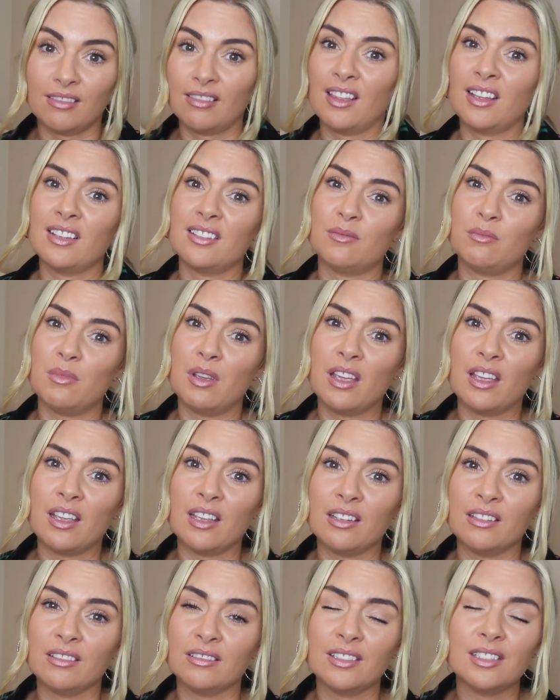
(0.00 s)
That's
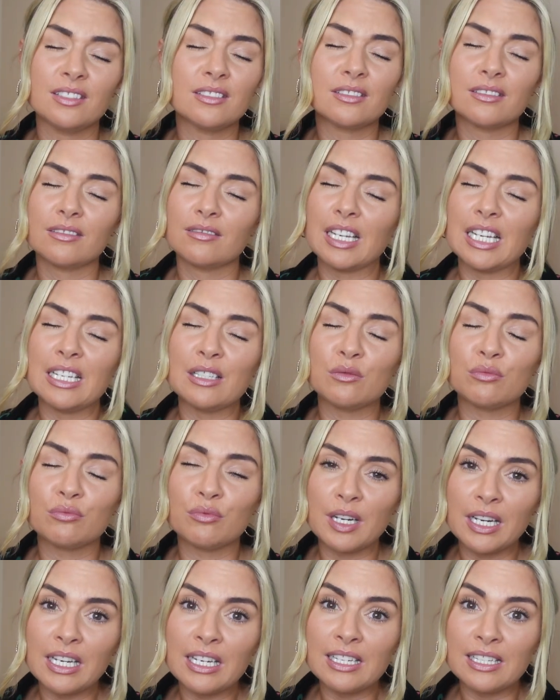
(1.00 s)
me. It's
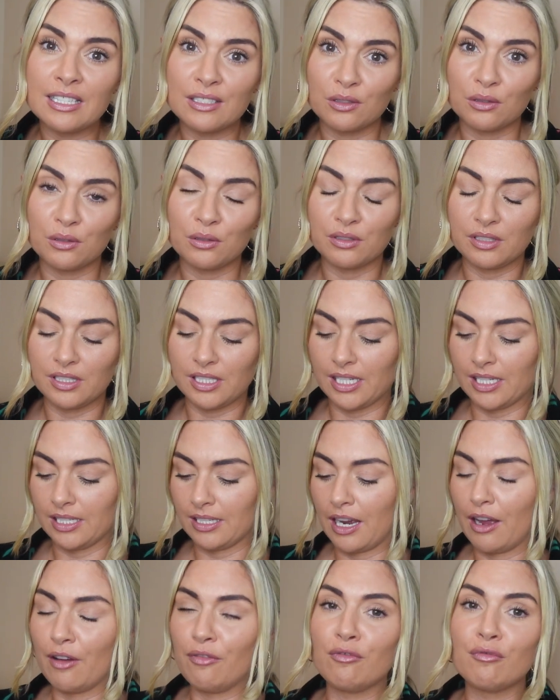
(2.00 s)
really exhausting.
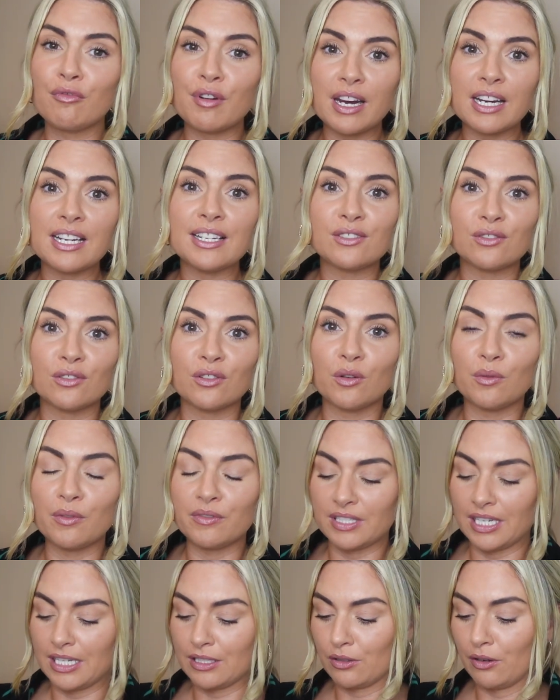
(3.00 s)
I've really struggled
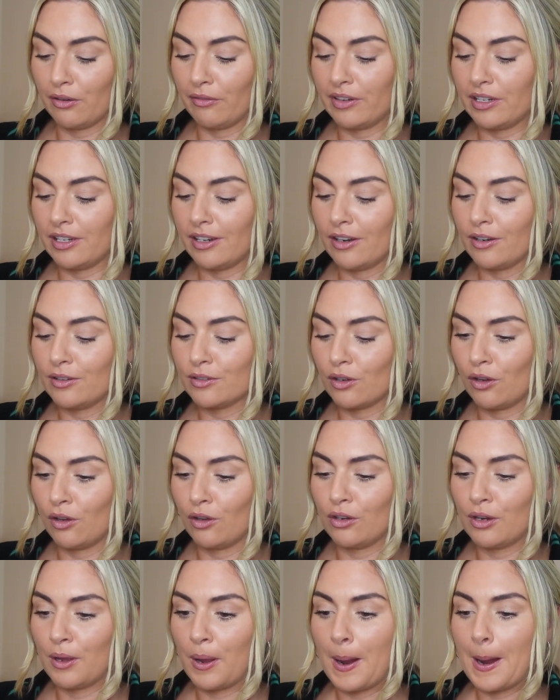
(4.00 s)
with TikTok videos
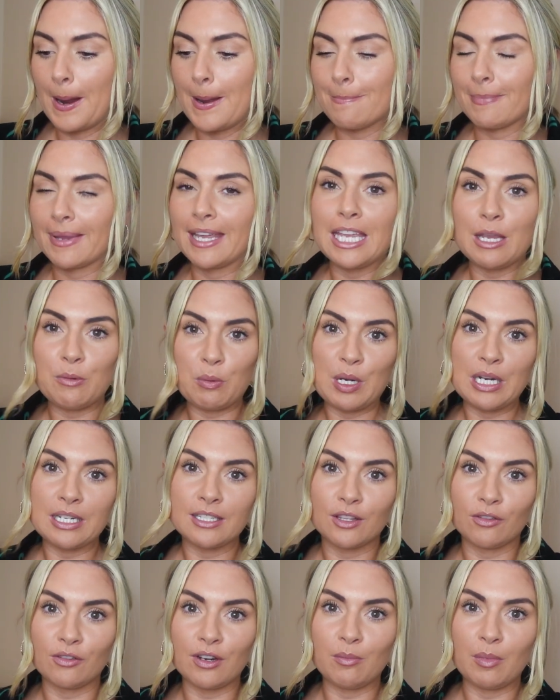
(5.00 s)
on keeping it
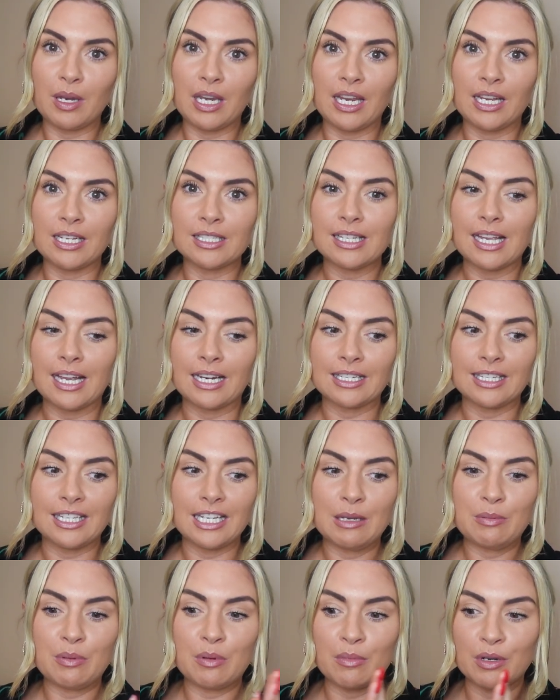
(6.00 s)
to 3 minutes and
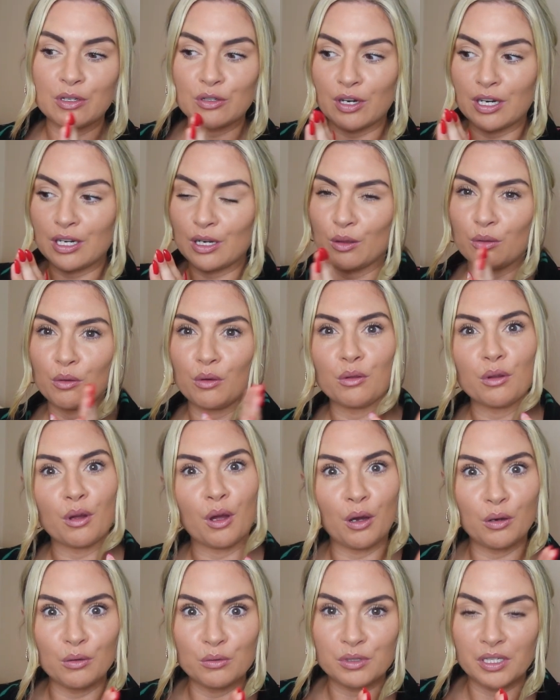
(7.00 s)
keeping my train of thought the
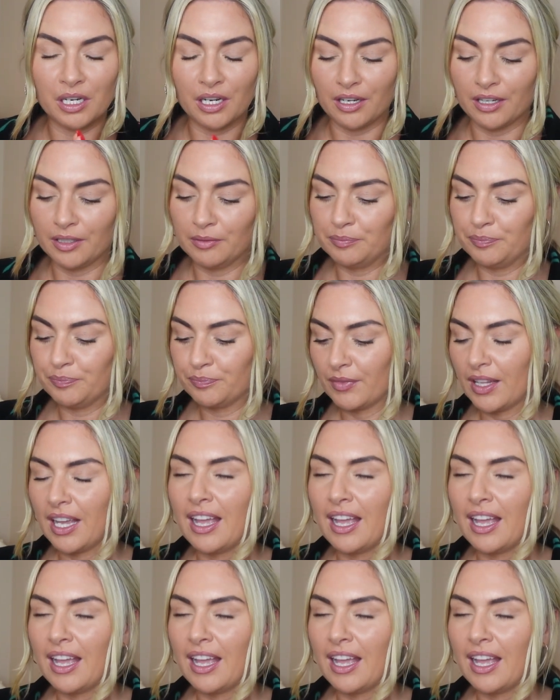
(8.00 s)
whole time.